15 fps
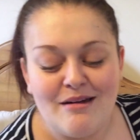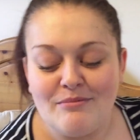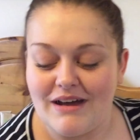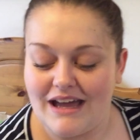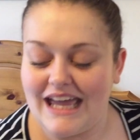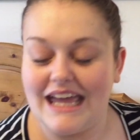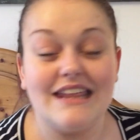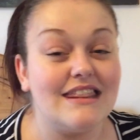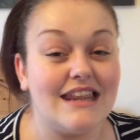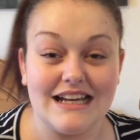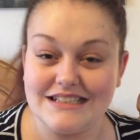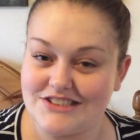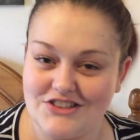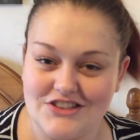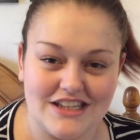But it
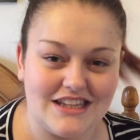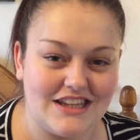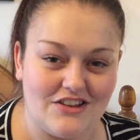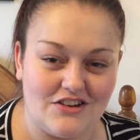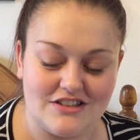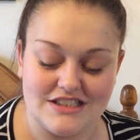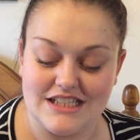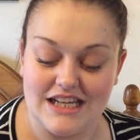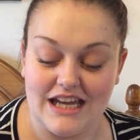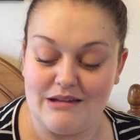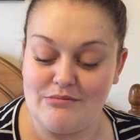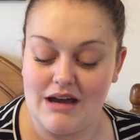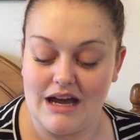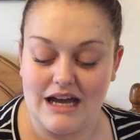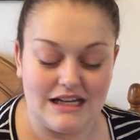lasts a really long
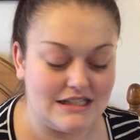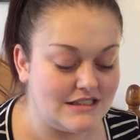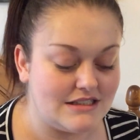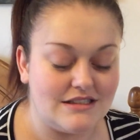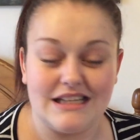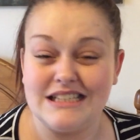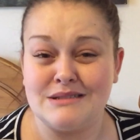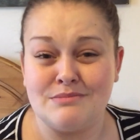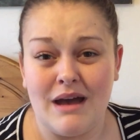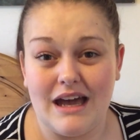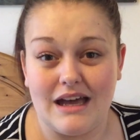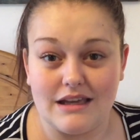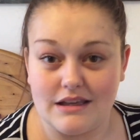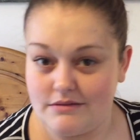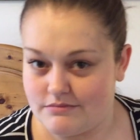time and it's
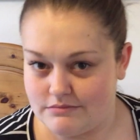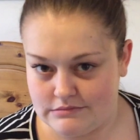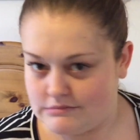MAC.